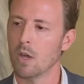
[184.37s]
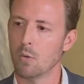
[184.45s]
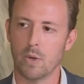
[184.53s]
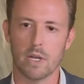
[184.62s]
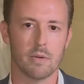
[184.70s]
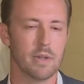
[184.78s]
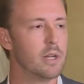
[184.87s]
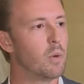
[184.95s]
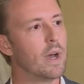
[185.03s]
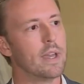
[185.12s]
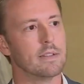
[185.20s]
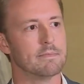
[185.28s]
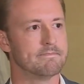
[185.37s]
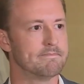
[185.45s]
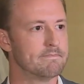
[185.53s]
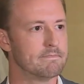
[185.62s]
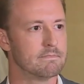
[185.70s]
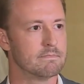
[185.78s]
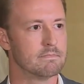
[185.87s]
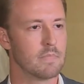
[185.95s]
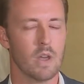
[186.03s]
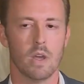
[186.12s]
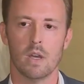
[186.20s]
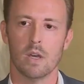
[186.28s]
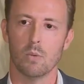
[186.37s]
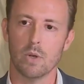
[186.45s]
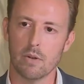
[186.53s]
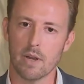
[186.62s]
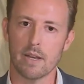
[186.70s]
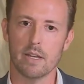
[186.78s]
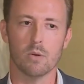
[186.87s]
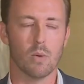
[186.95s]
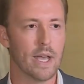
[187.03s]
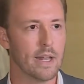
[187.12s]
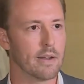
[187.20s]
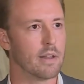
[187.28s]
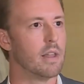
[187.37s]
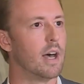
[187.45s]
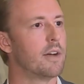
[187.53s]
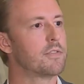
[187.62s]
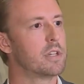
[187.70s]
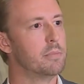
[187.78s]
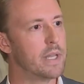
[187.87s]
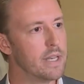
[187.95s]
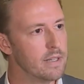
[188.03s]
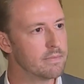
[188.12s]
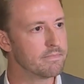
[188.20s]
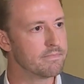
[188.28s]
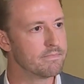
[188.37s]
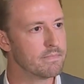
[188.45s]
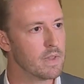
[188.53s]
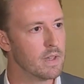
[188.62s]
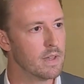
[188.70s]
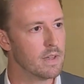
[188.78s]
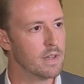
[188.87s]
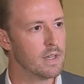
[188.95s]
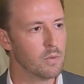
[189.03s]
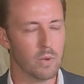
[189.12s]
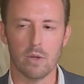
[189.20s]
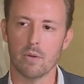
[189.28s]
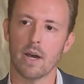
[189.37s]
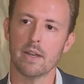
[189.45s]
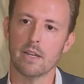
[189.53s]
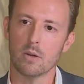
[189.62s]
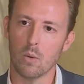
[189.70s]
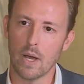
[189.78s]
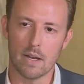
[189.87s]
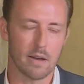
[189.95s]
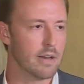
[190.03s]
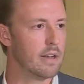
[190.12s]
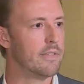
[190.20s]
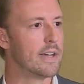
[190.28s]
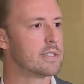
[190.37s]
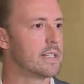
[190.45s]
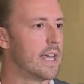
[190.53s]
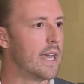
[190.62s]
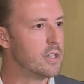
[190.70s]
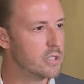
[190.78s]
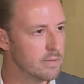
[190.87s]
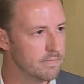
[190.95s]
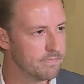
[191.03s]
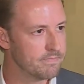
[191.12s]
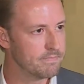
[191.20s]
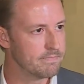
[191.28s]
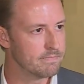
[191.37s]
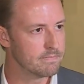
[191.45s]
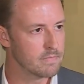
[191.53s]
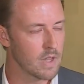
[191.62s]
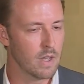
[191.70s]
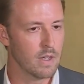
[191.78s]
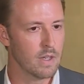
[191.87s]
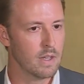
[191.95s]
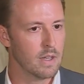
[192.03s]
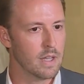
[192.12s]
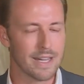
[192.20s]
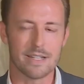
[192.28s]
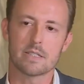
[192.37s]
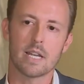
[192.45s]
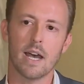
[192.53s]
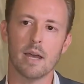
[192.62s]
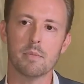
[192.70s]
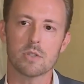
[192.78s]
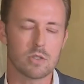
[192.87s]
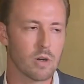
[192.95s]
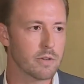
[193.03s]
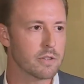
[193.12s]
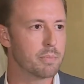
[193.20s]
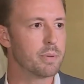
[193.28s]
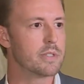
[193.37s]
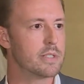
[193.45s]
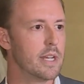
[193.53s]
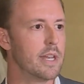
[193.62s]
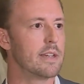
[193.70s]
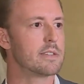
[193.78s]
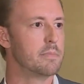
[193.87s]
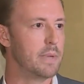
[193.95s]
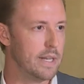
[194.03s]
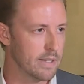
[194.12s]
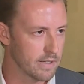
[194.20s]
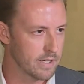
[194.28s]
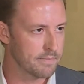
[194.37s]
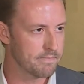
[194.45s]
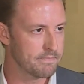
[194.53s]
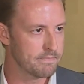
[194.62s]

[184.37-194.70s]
We don't need to wait. We do not need to wait on a loft committee. We do not need to wait on an investigation. It is time to start the proceedings immediately.